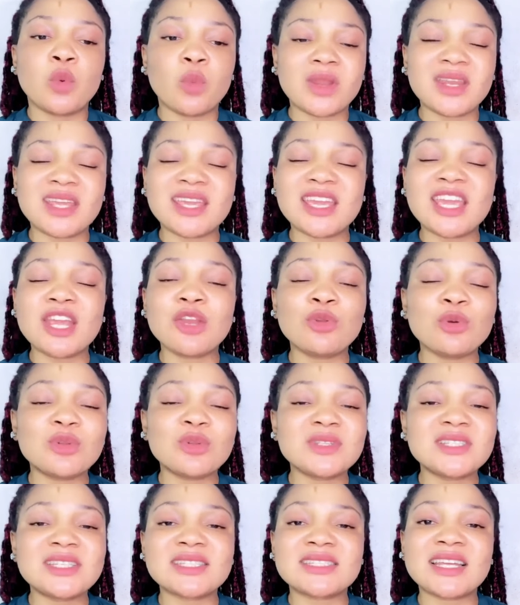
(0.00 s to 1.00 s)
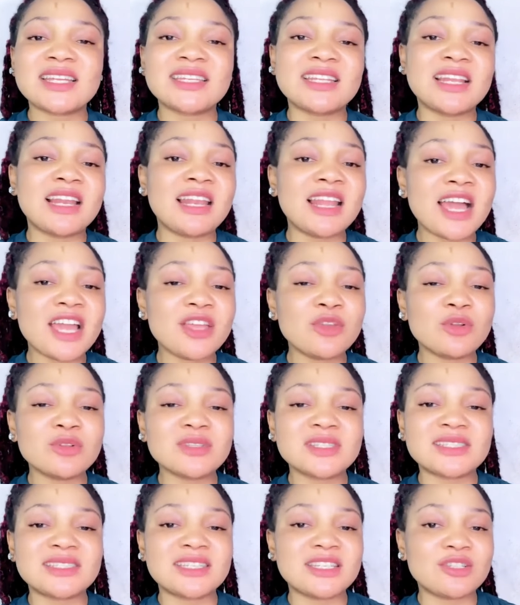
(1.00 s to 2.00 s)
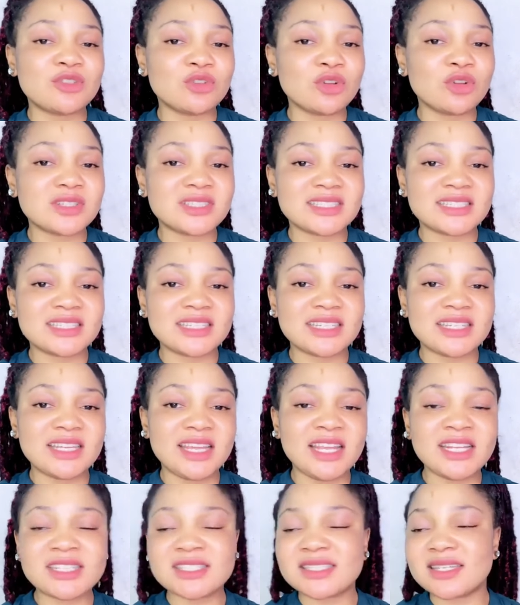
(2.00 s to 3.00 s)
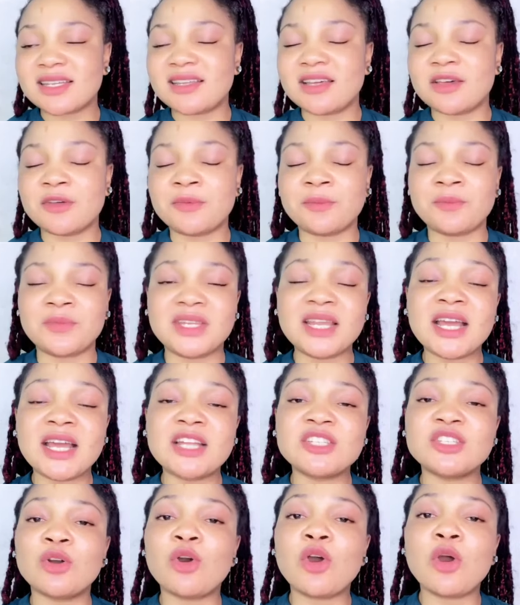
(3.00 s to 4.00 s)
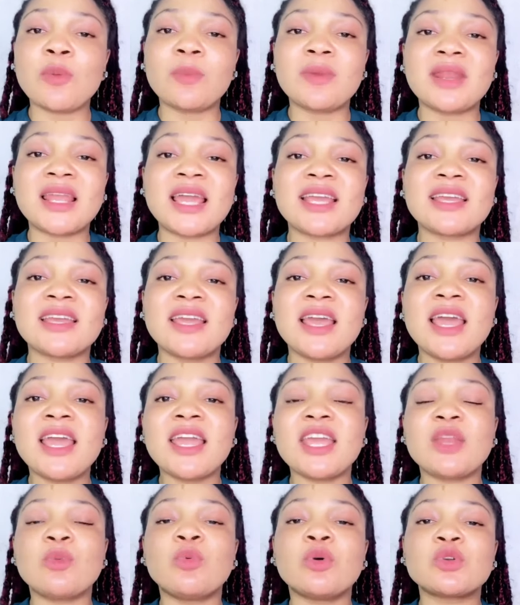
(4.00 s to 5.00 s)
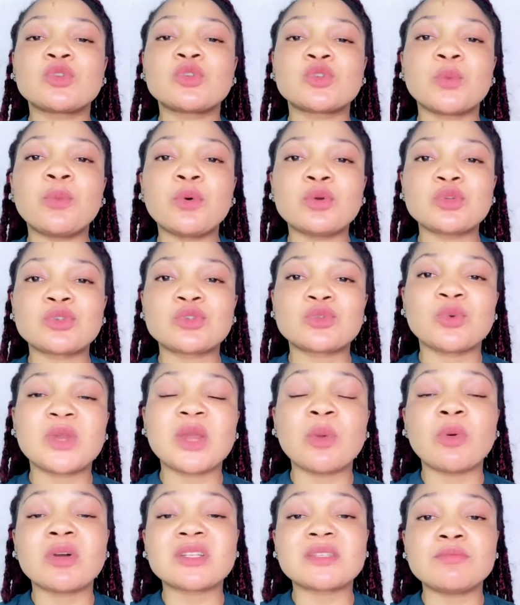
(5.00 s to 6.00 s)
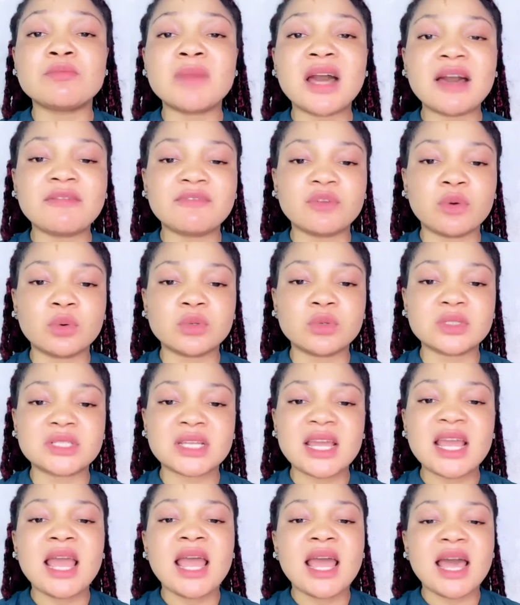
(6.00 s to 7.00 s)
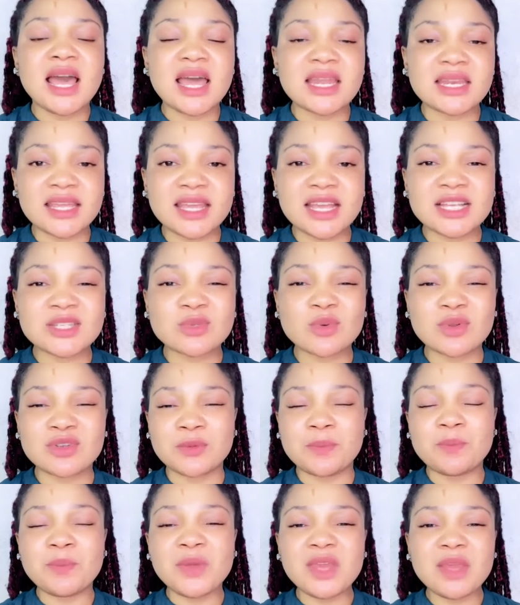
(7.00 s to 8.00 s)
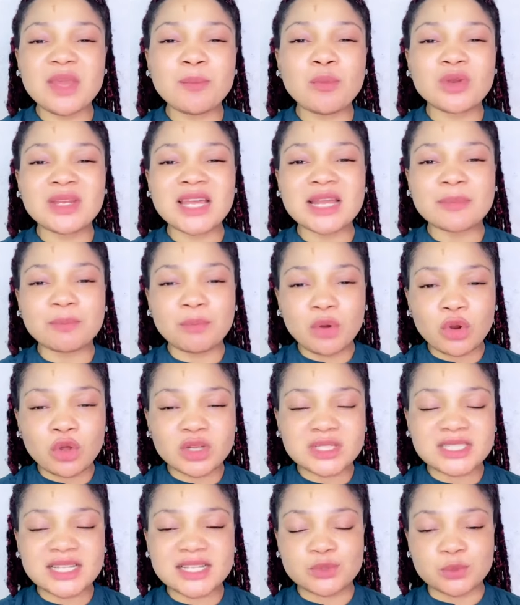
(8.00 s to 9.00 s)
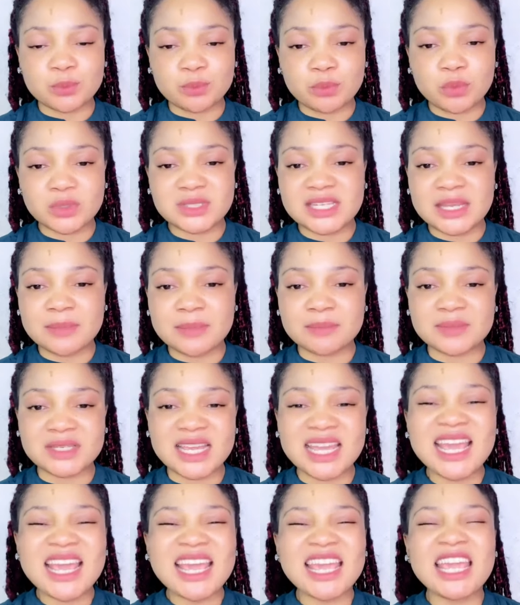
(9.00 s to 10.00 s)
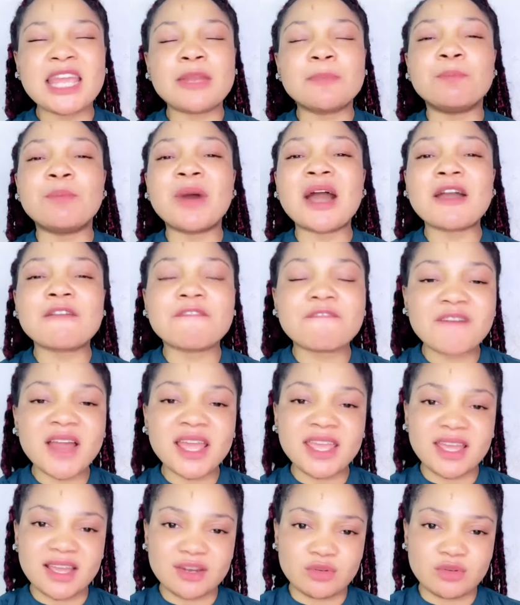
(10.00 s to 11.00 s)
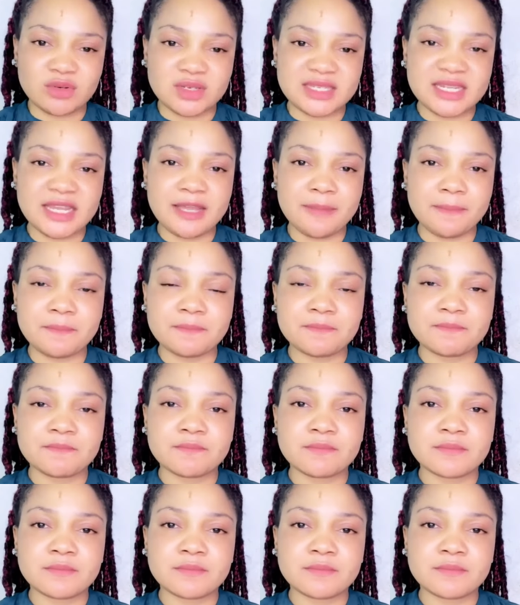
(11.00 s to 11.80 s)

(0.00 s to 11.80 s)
When the king noticed that the lions did not eat Daniel up like it was supposed to, he was marveled. And guess what? The people that plotted to put him there, it backfired on them.